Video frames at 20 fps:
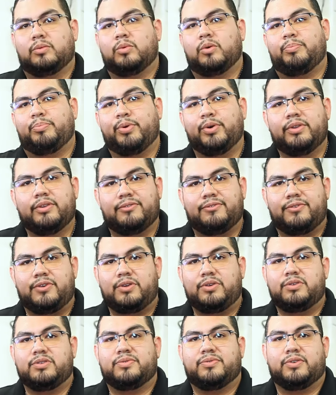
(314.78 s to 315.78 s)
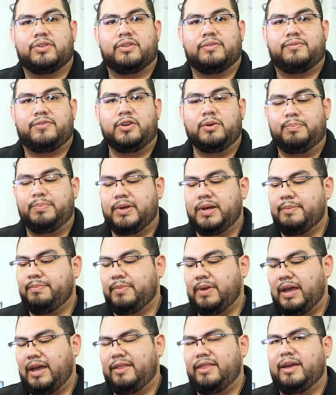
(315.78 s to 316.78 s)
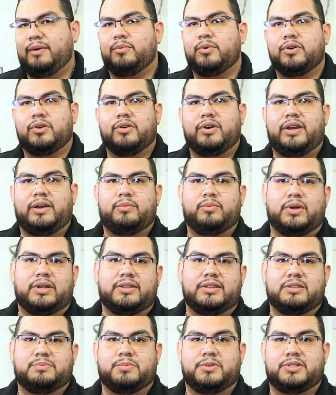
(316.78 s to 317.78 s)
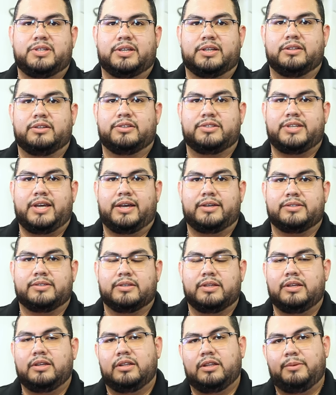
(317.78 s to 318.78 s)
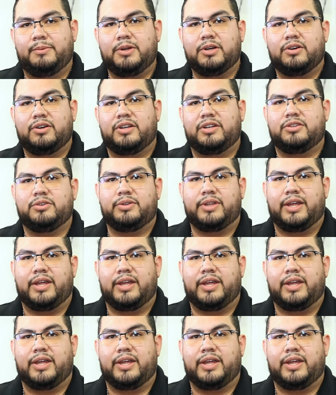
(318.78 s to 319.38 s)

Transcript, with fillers: we'll pull the fuse for the fuel pump and then we'll go ahead and run this particular test. Let me go ahead and do